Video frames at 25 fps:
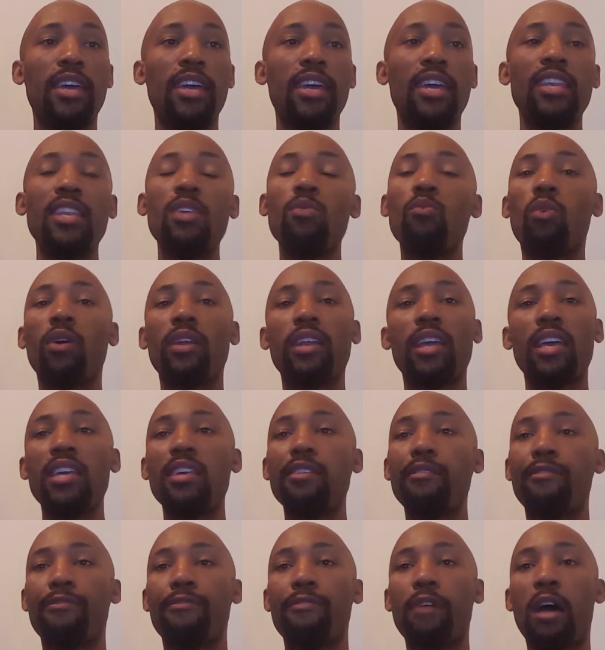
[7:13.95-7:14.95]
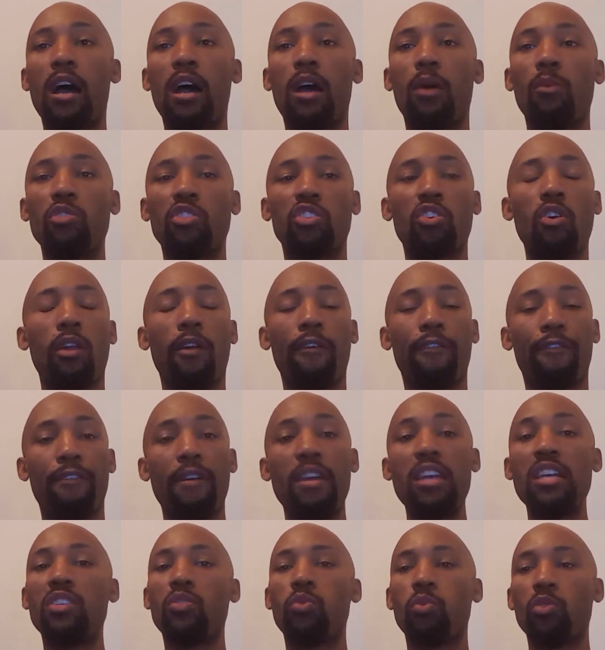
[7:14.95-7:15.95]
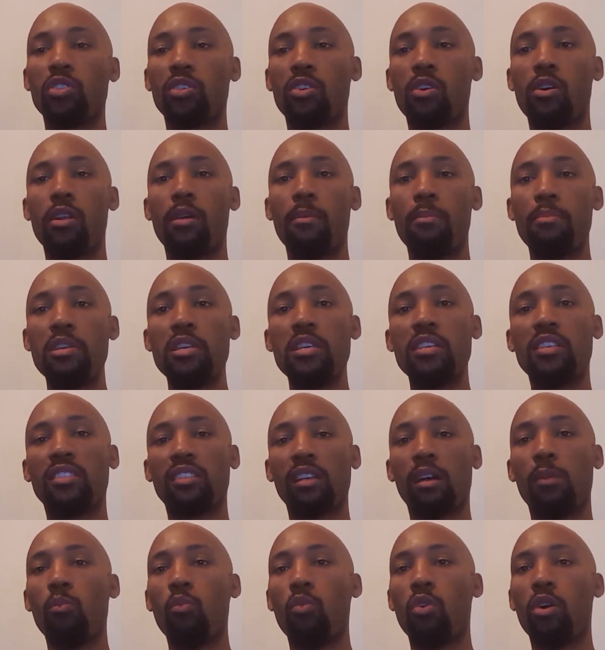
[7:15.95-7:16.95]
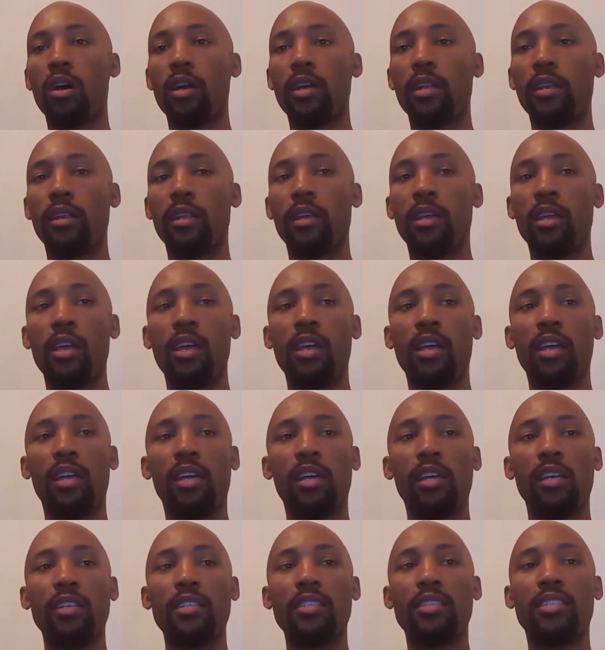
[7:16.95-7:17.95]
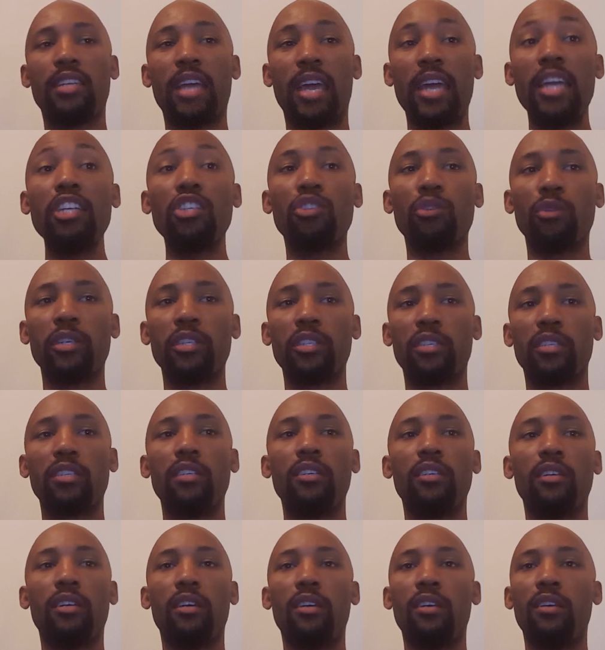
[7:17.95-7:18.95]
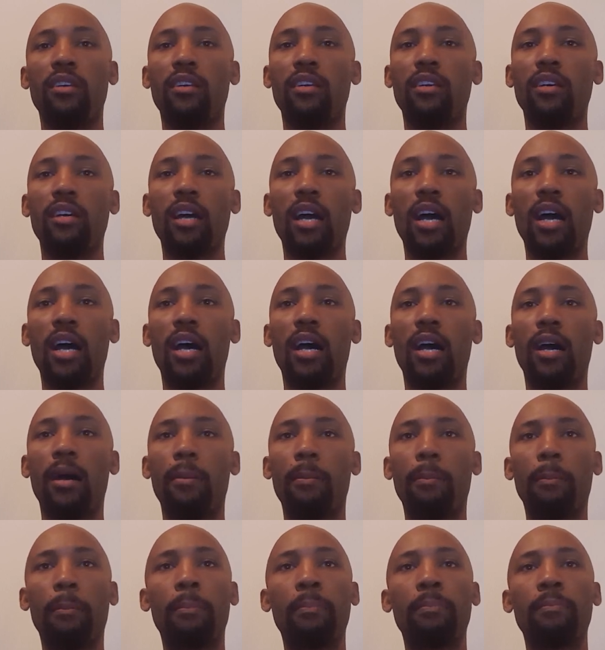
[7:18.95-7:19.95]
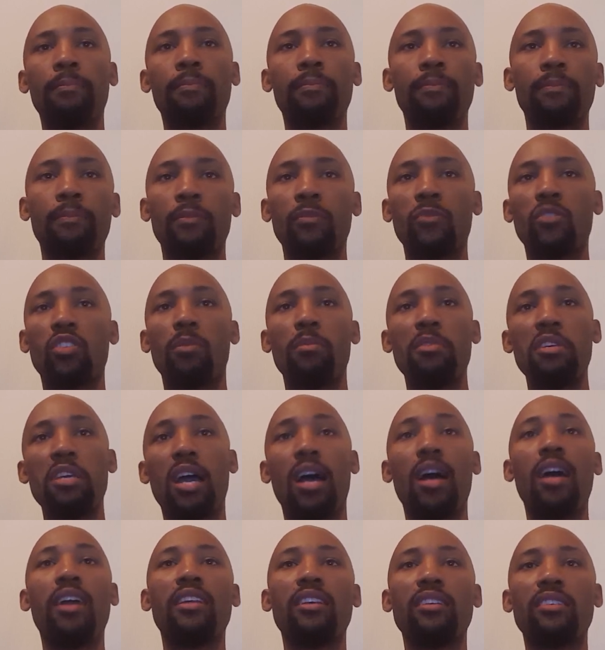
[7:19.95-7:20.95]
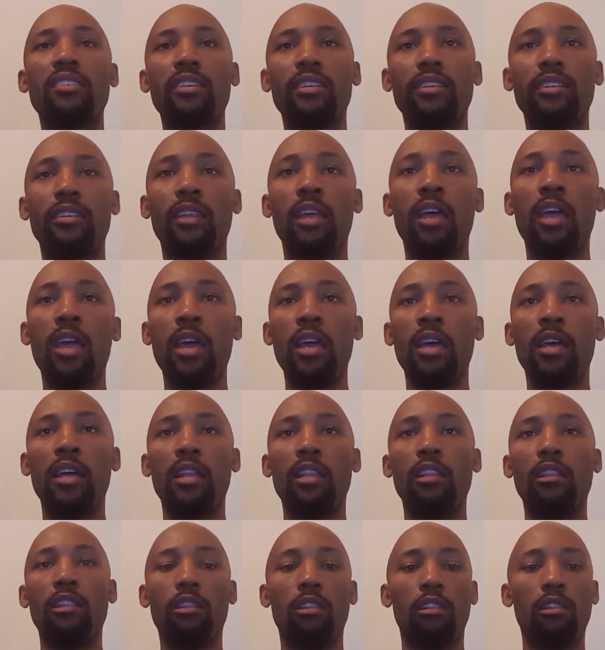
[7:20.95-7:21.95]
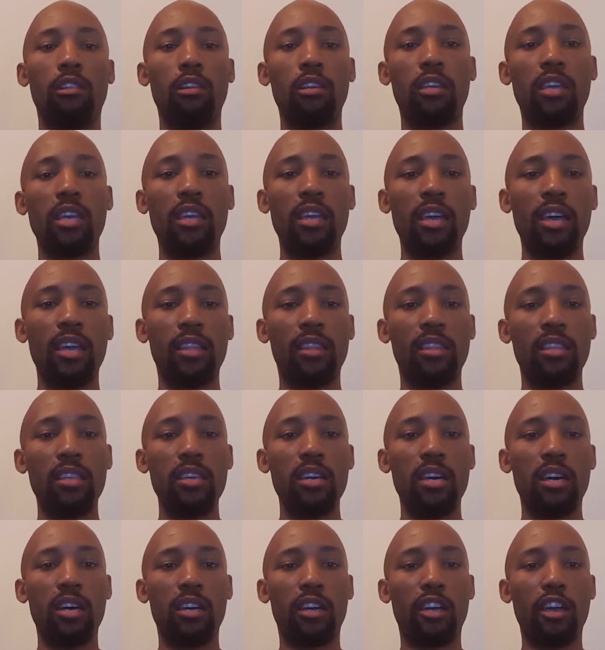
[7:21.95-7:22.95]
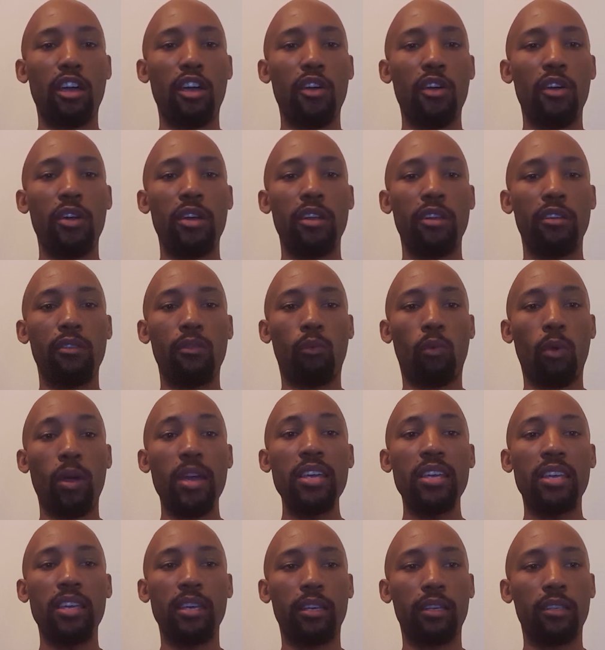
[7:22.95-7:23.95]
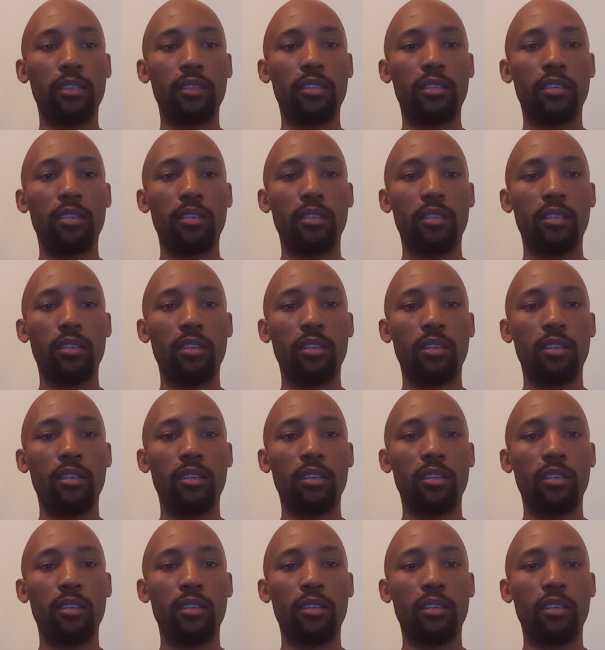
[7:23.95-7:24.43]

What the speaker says: going to face was going to be someone dangerous, to be honest. And looking at the current rankings,